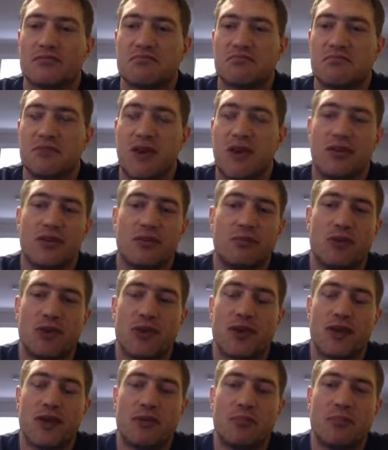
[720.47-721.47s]
they're
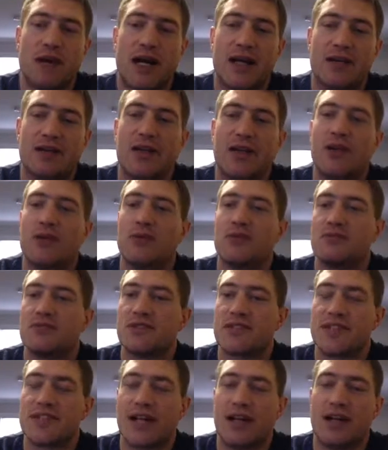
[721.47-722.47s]
looking to buy low,
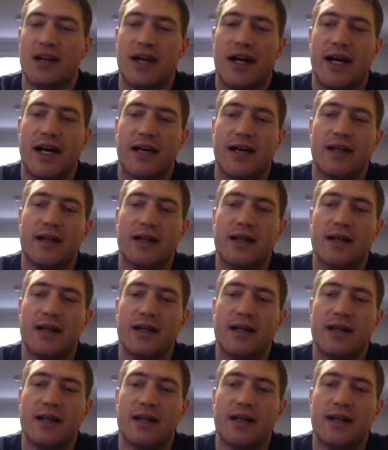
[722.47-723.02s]
sell high.